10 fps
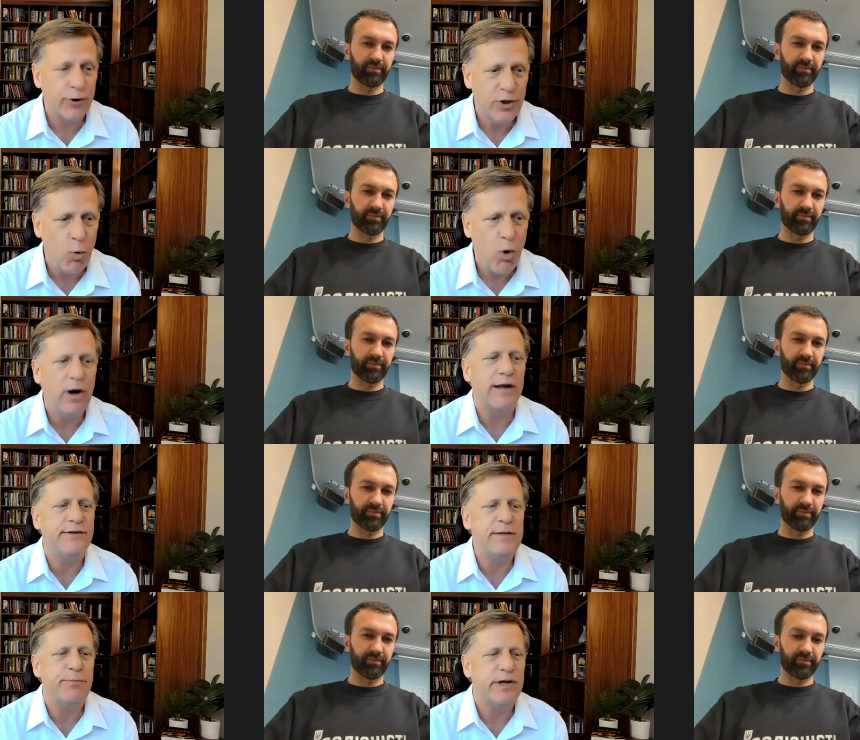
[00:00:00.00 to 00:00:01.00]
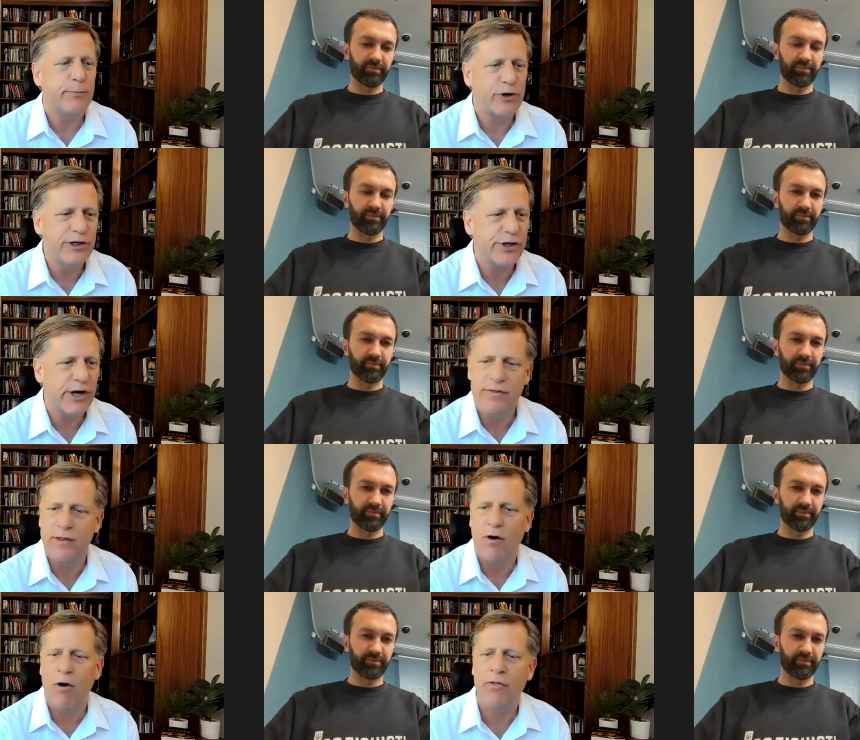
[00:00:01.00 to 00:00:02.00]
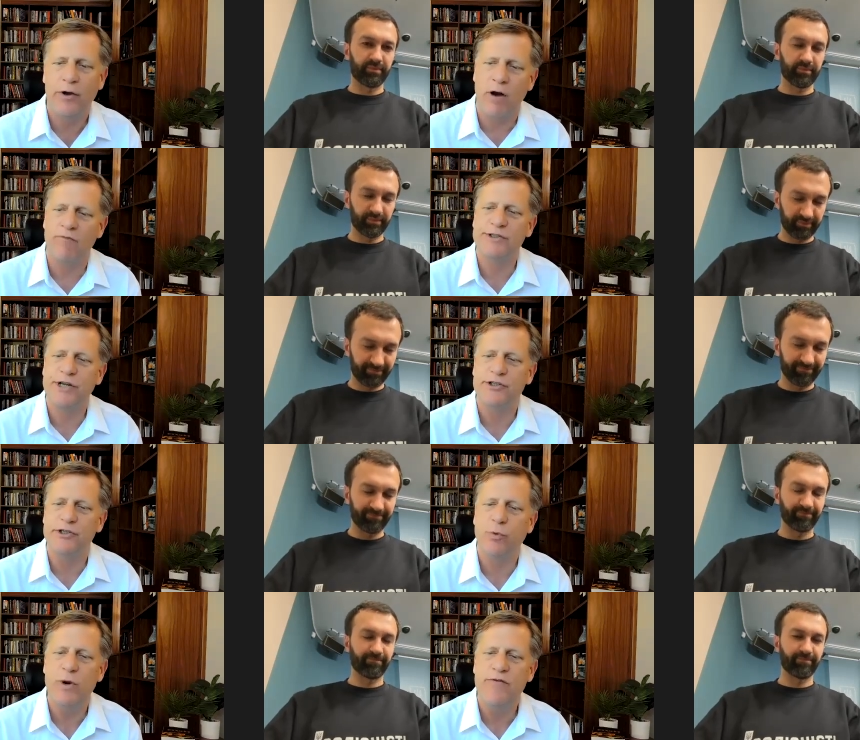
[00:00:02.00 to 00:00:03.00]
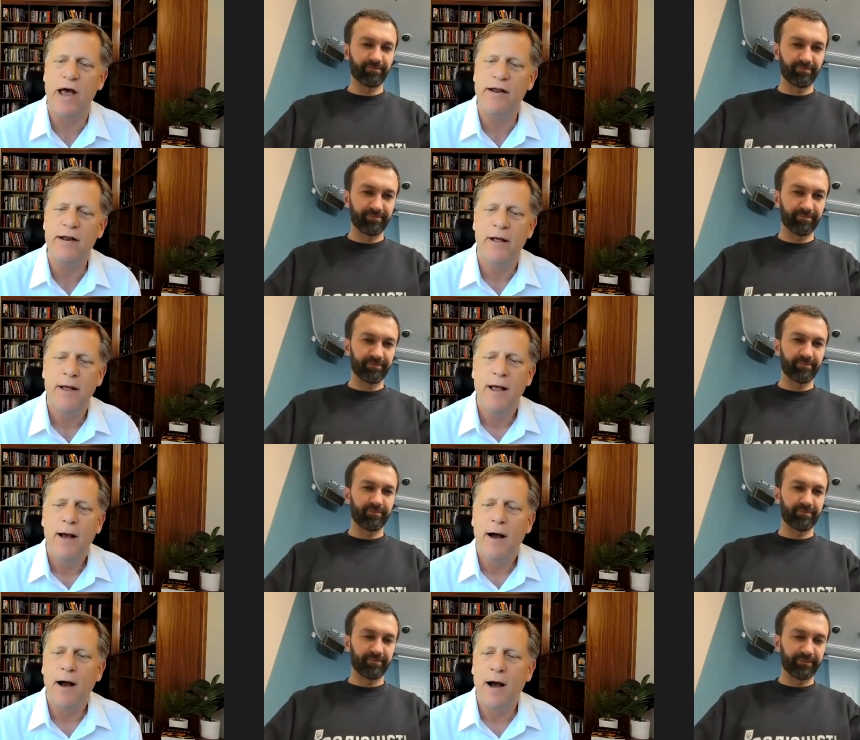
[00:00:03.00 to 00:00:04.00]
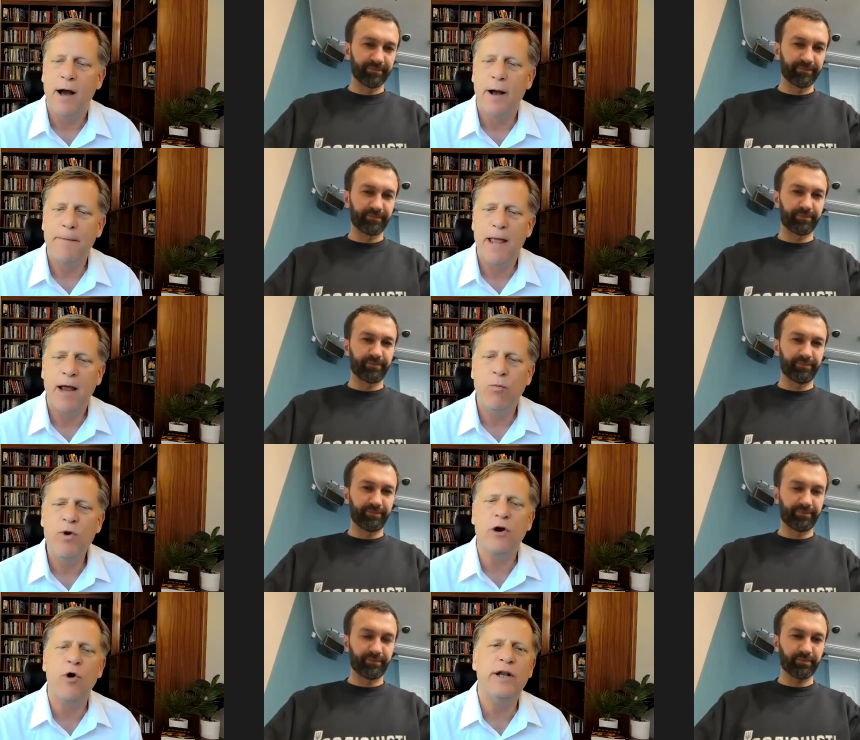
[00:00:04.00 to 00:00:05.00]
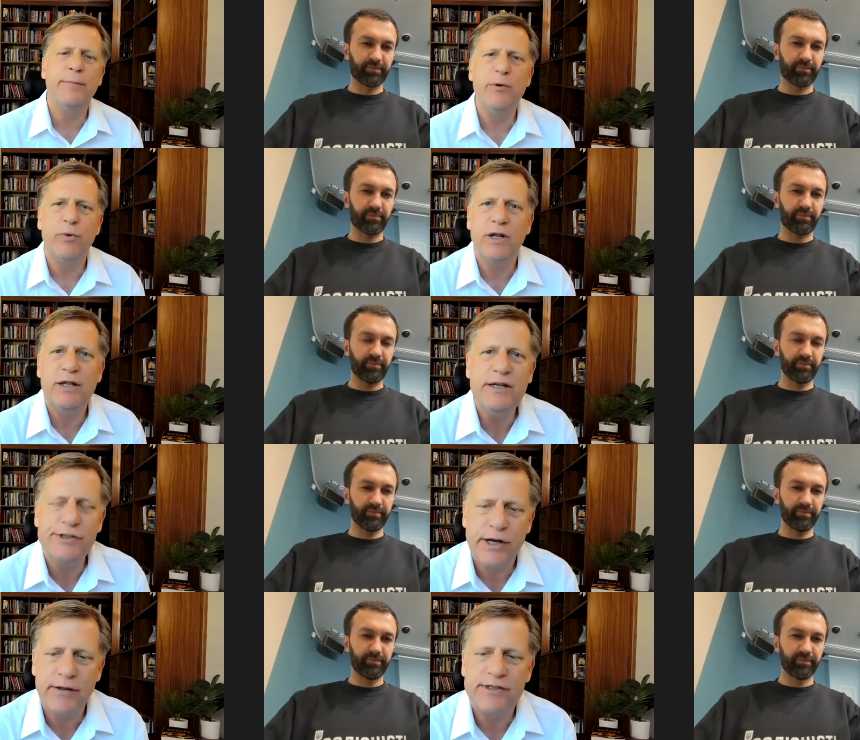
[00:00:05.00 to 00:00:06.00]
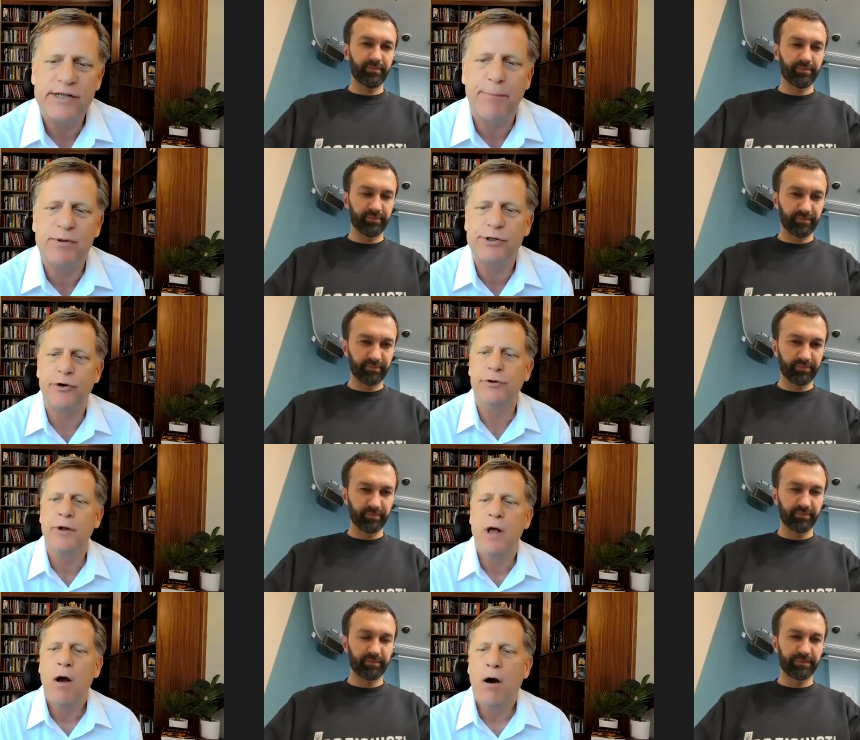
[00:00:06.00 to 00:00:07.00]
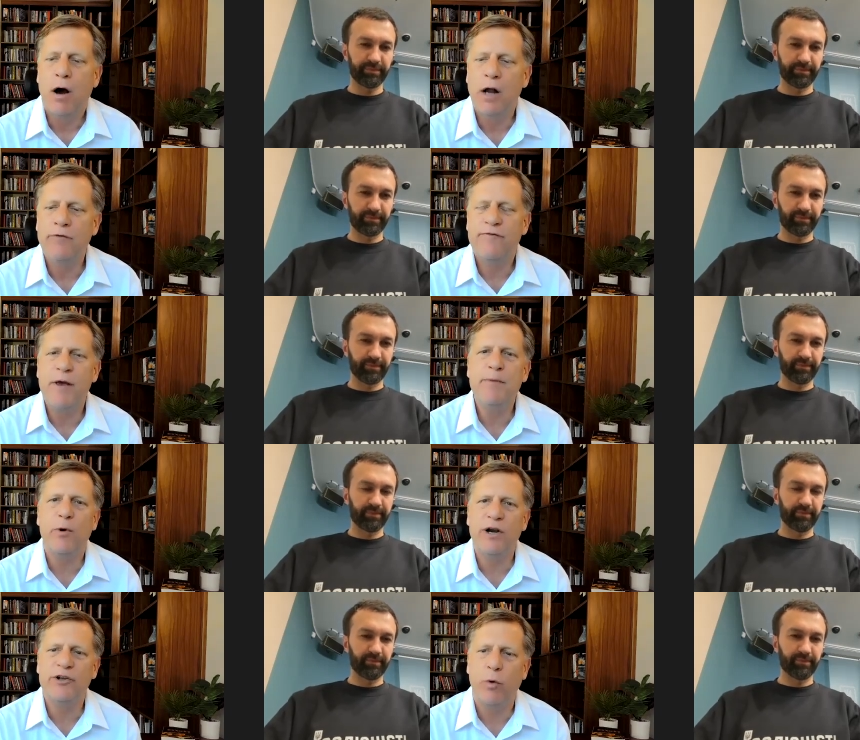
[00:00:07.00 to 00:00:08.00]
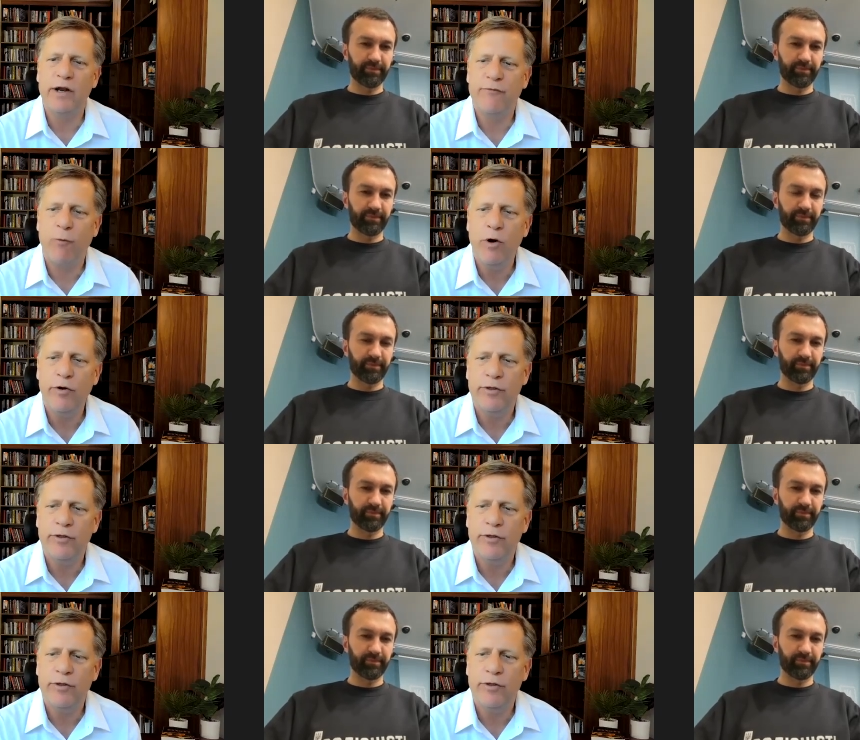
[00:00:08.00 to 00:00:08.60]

Speaker 1: the war. I deeply appreciate all the conversations we've had. Uh, and we are going to be releasing this episode on February 24th,